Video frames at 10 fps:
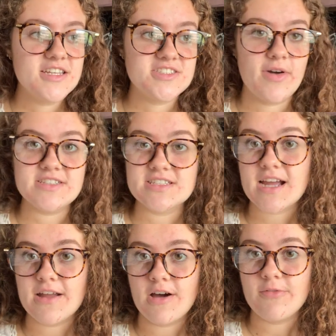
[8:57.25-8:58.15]
So I just
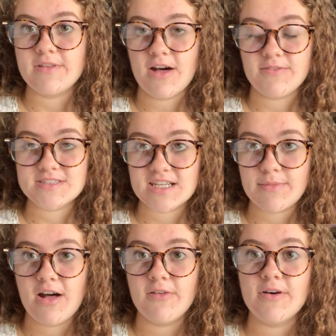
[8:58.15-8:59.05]
got off with Alpha
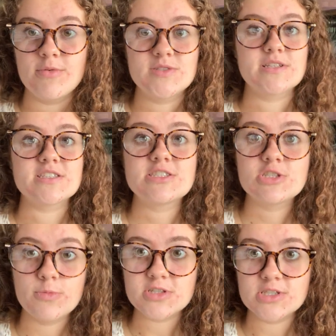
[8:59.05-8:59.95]
Sigma Alpha, which went
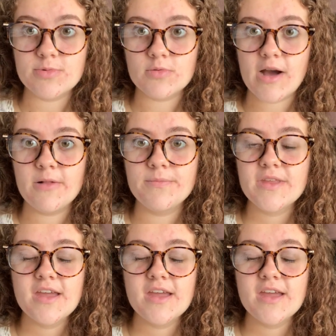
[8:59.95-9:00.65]
super well.